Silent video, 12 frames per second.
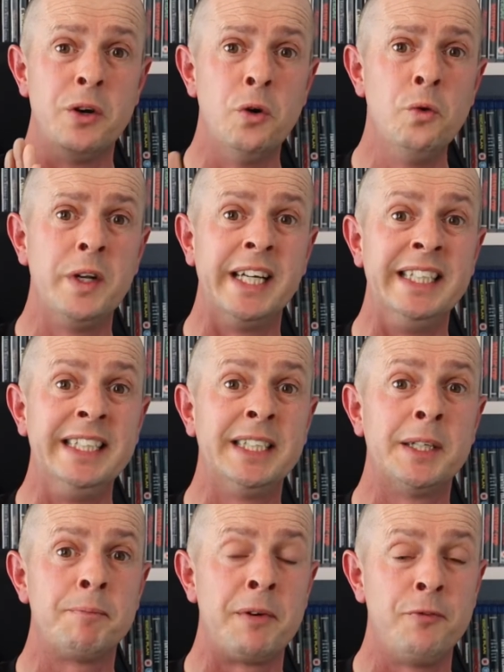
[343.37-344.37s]
all these
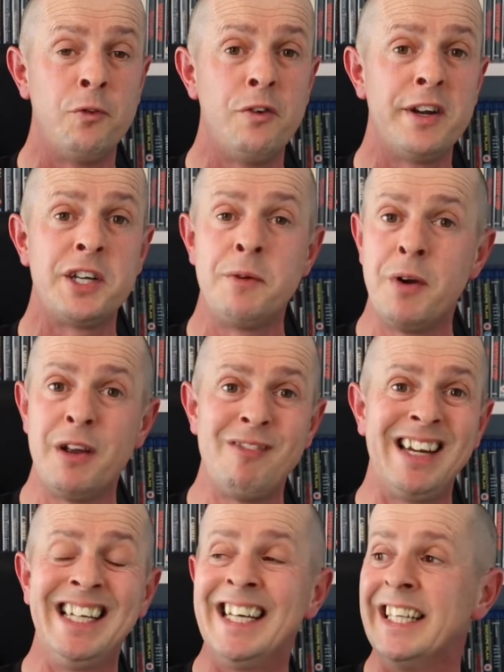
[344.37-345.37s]
before I do my
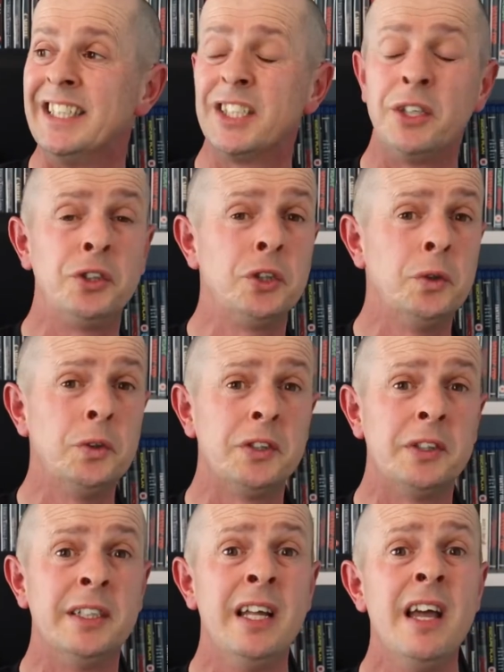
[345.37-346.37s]
ranking. So
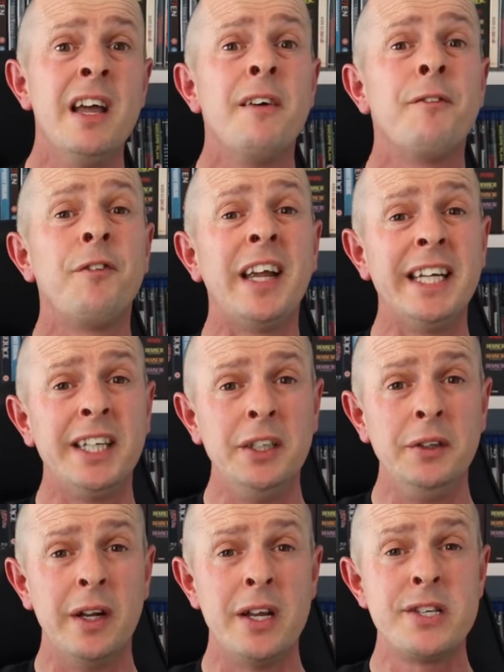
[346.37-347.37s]
Jordan, thank
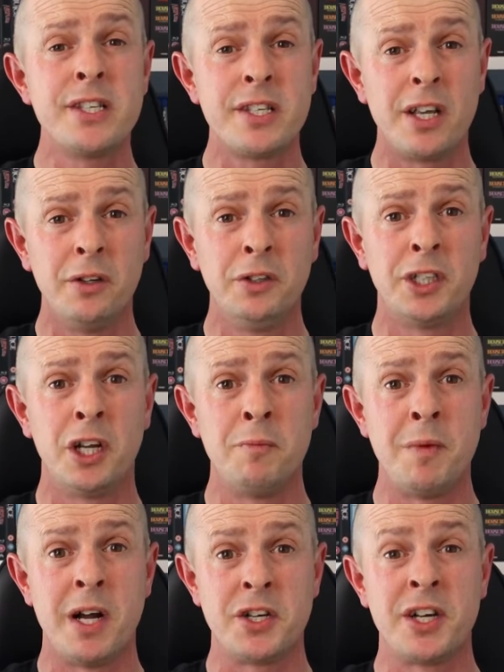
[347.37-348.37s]
you so, so
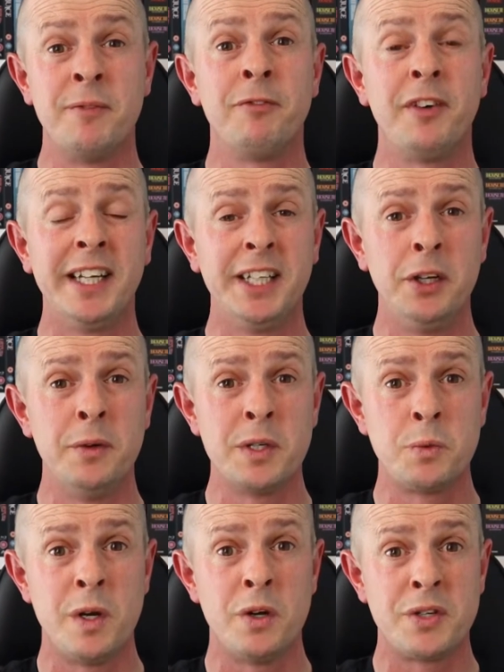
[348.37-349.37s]
much, and thank you
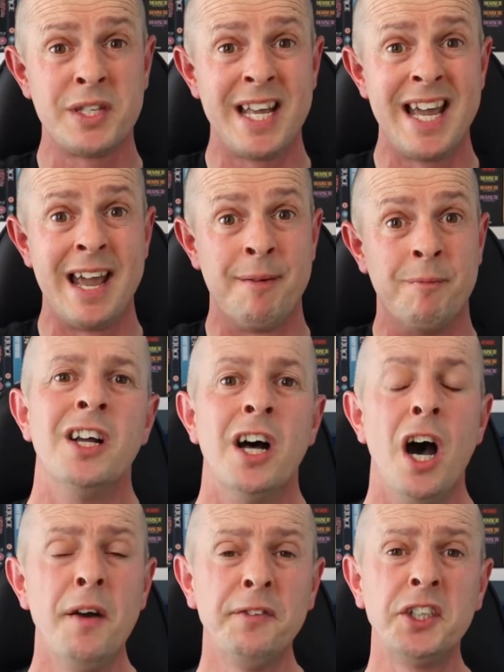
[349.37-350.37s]
as well, Sam.
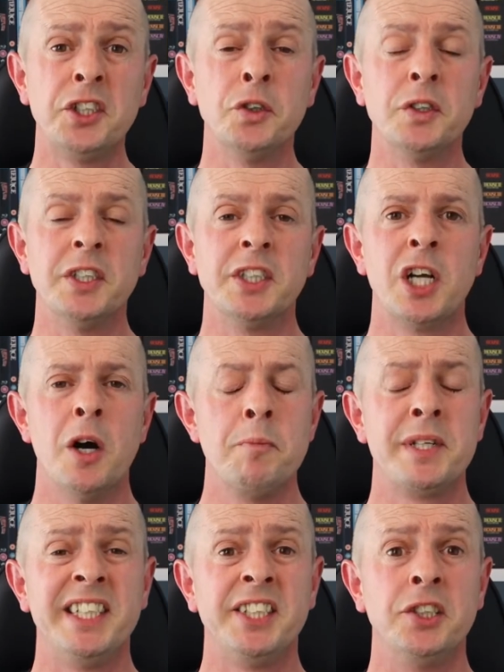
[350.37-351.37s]
After Jordan's
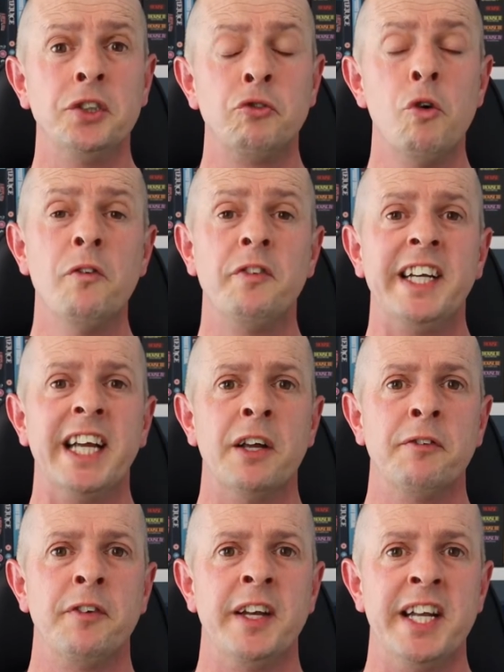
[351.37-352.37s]
competition draw video
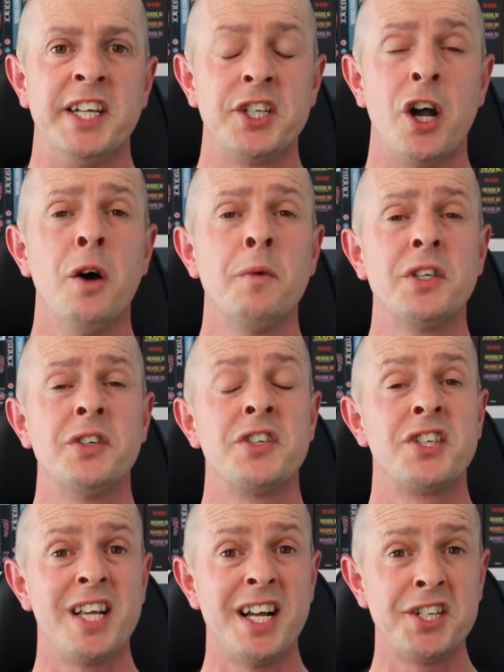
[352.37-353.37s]
finished, I was on
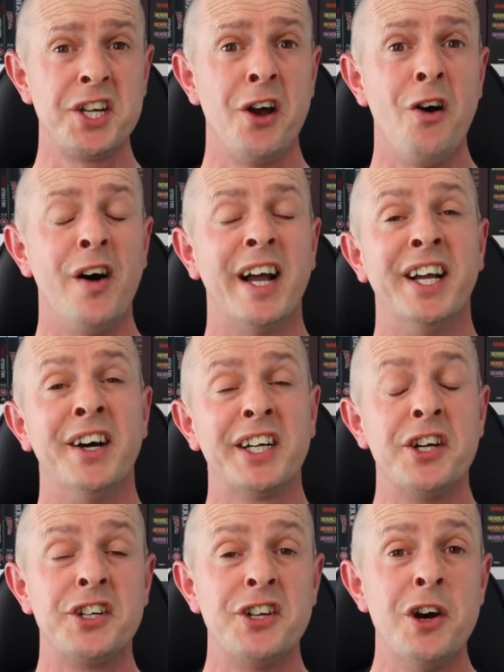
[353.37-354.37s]
such a high, I
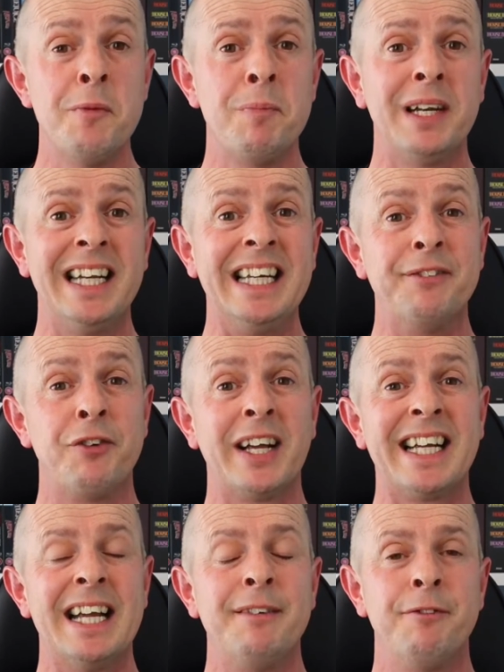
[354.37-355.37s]
could not believe
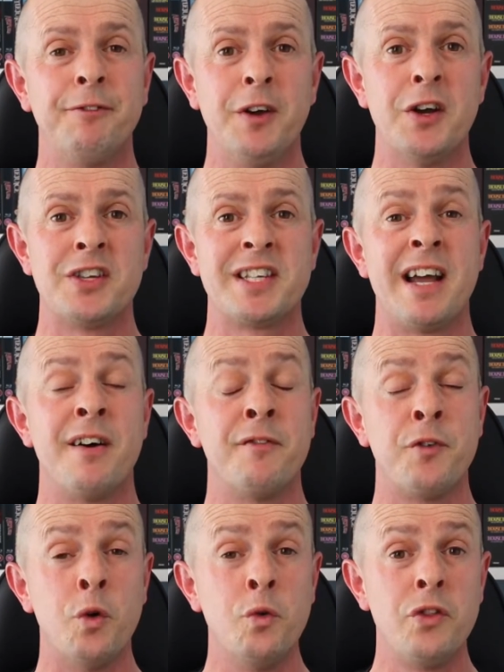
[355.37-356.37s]
I came first out
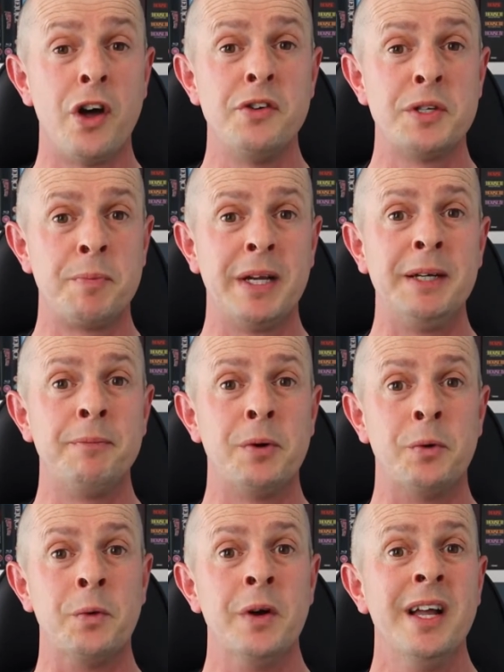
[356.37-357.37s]
of all those
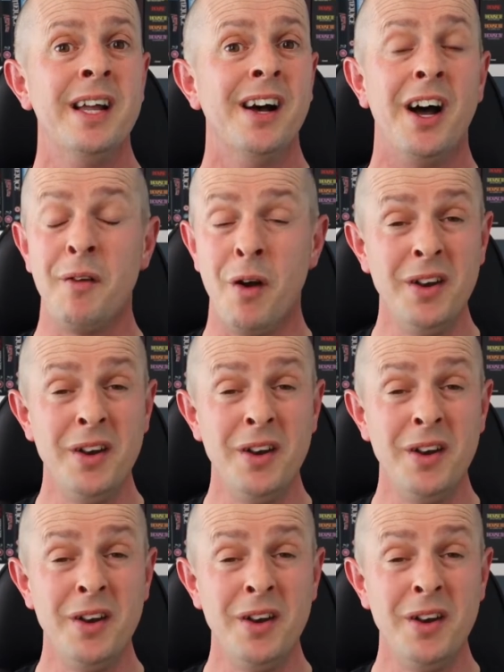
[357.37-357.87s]
people. I